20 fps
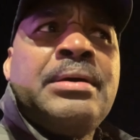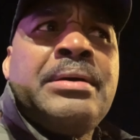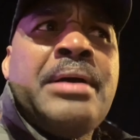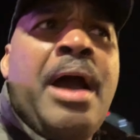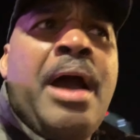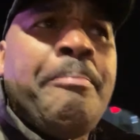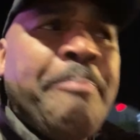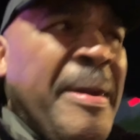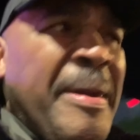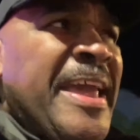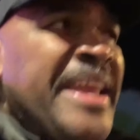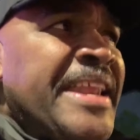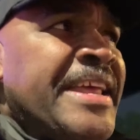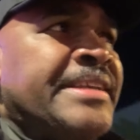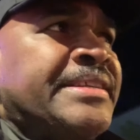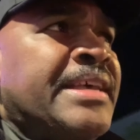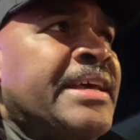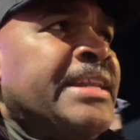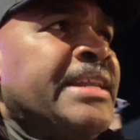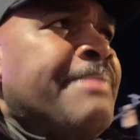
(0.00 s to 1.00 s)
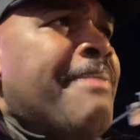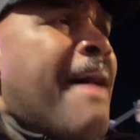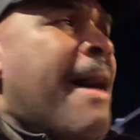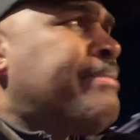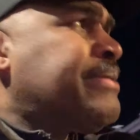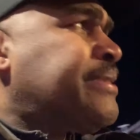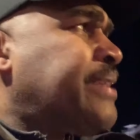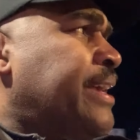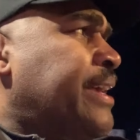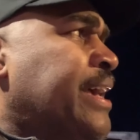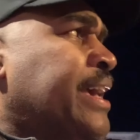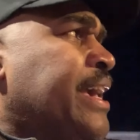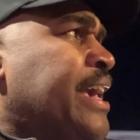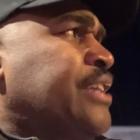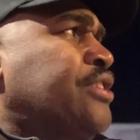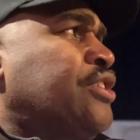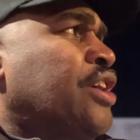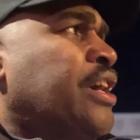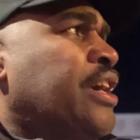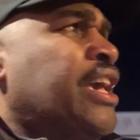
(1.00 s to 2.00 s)
Obedience. The Bible says
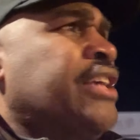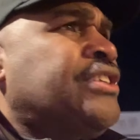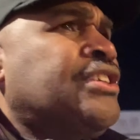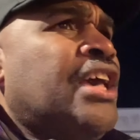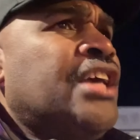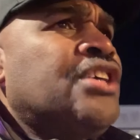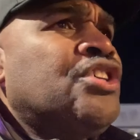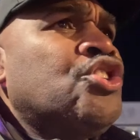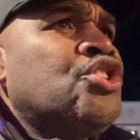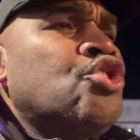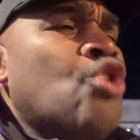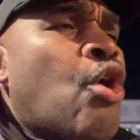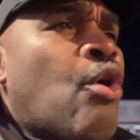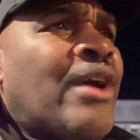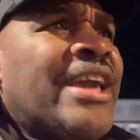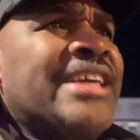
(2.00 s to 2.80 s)
"Is his yoke